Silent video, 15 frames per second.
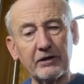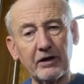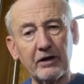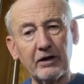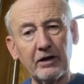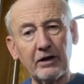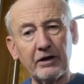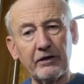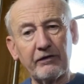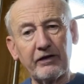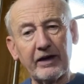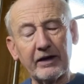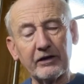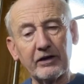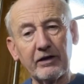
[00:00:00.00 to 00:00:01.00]
an
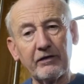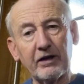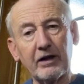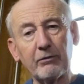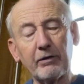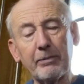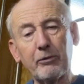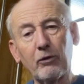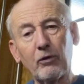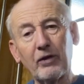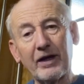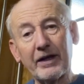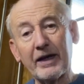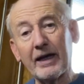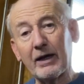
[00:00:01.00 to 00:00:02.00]
effect. If I rip all
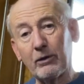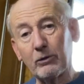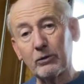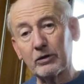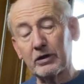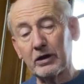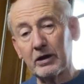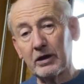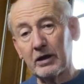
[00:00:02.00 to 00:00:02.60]
that out,